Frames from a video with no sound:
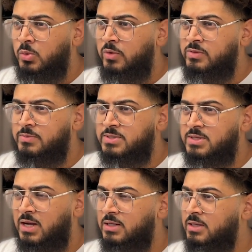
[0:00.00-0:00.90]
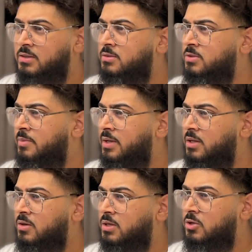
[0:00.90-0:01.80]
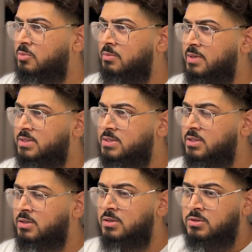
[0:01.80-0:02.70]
with some styling to make it look a little bit better.